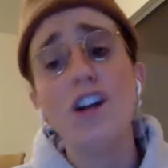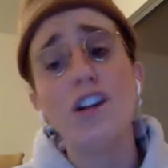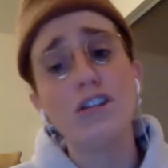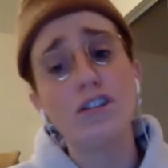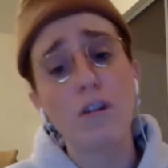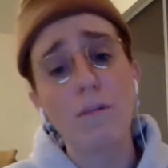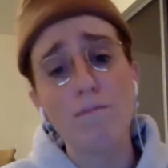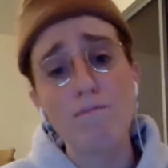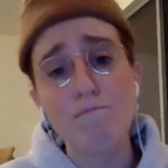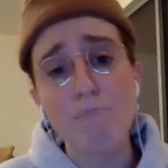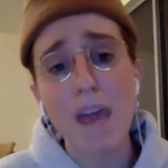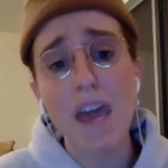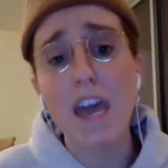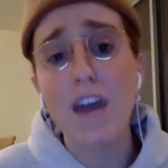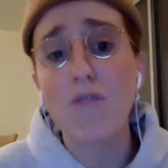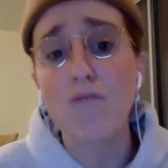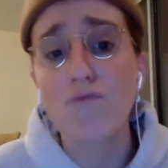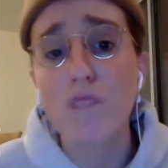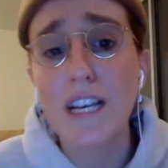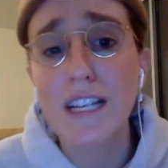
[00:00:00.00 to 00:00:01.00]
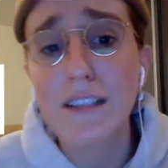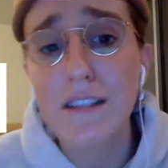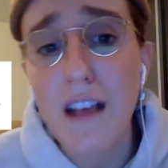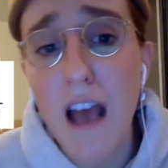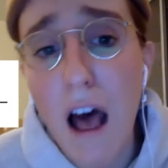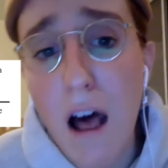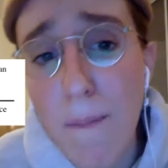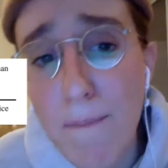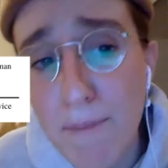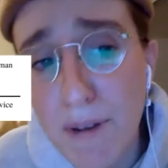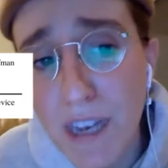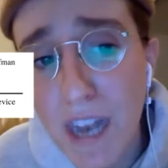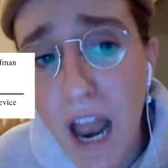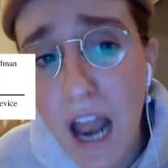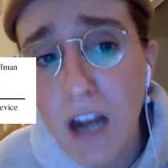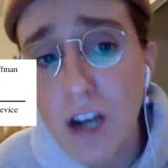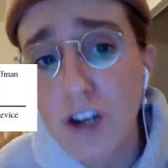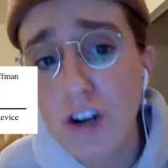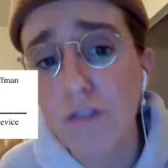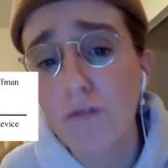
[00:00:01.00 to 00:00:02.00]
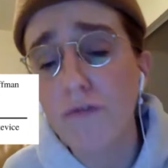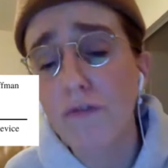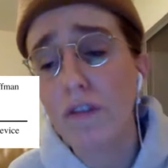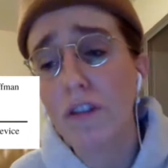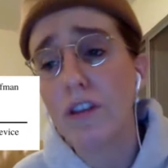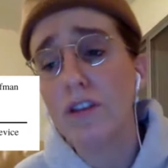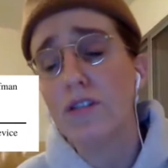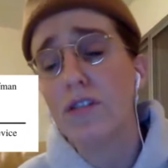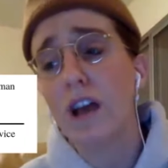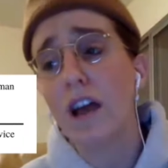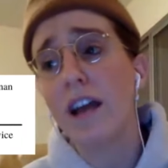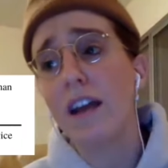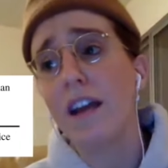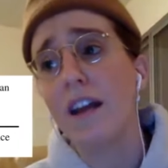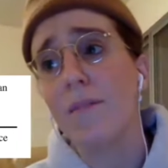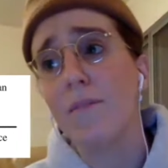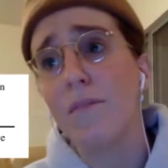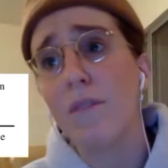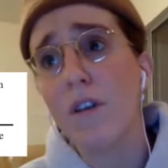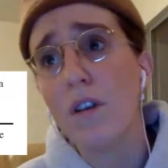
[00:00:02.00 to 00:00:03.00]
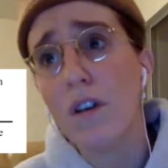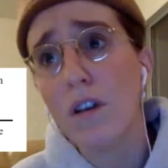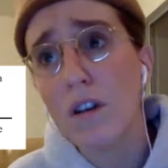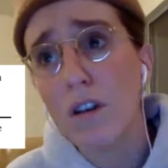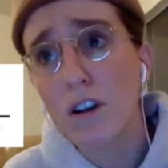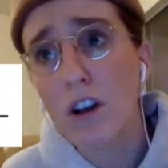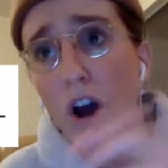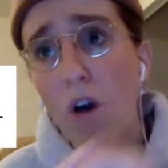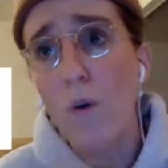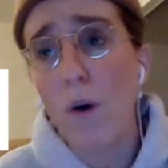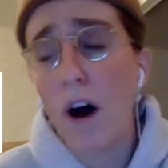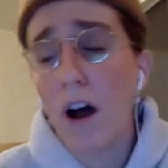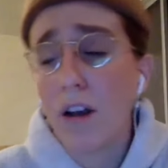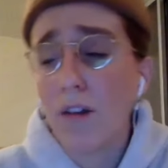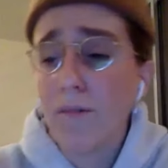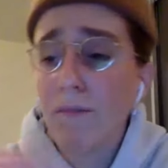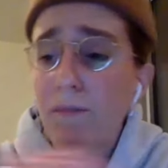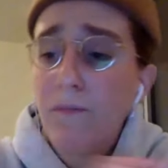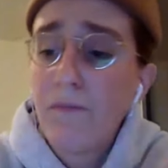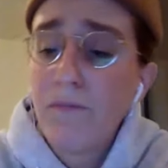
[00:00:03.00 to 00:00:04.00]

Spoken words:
There's a big resale potential for this item. Go on.